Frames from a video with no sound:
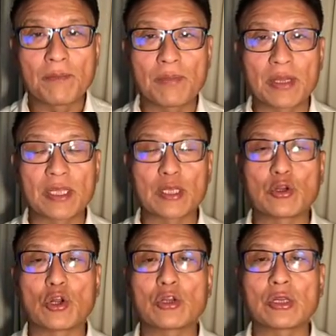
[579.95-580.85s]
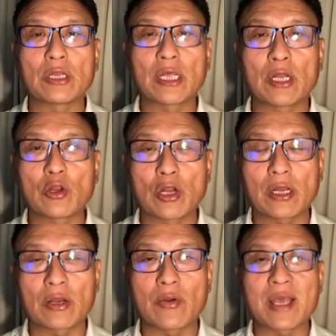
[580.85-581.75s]
but they don't they are not
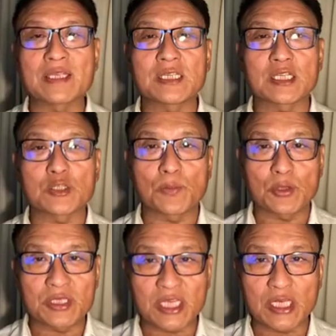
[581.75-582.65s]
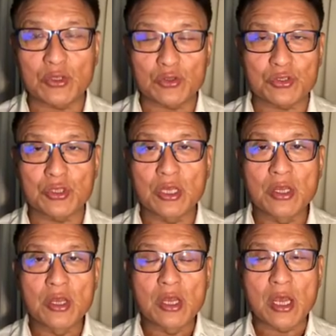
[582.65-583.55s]
arising spontaneous
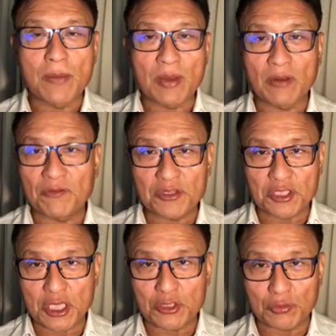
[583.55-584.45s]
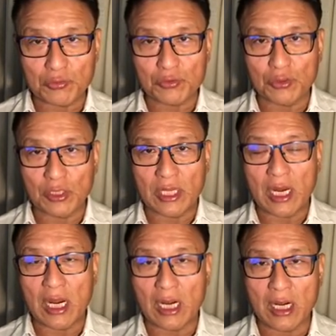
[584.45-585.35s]
uh, manifestation. So they
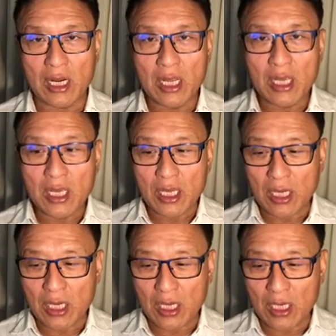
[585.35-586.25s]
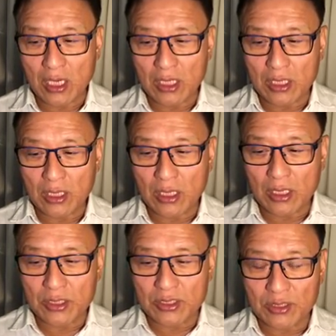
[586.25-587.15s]
are uh,
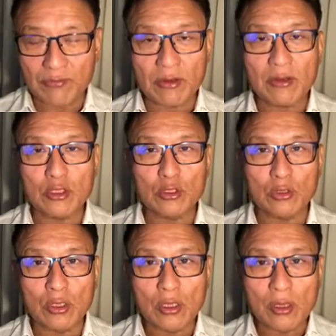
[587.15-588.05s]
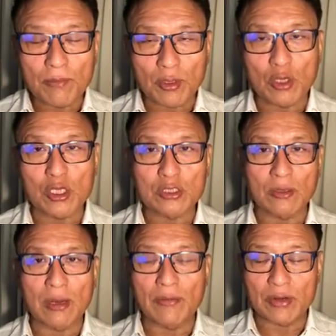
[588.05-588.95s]
driven because of
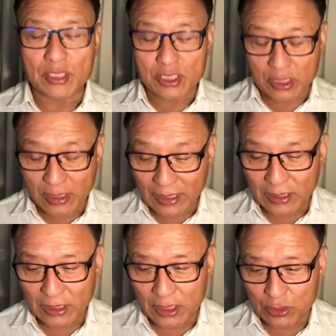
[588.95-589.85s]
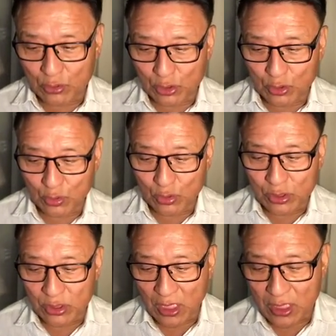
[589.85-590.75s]
our disconnectedness to the source.
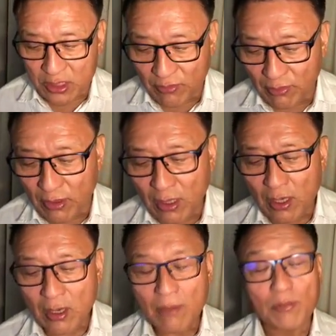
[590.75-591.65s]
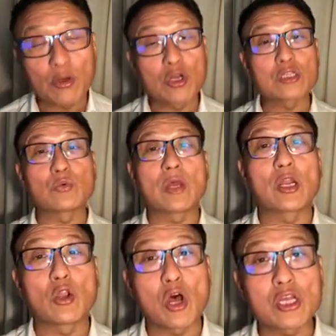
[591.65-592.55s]
They are driven because we are
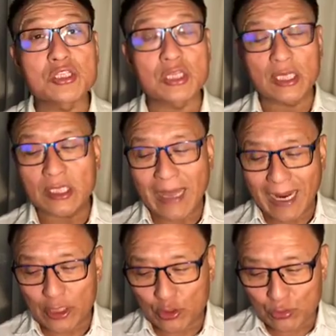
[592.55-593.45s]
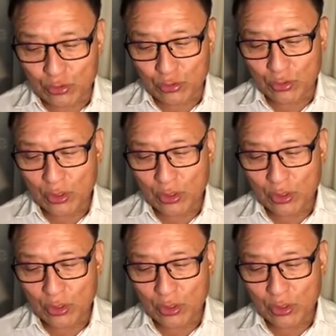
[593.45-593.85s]
lost in actions.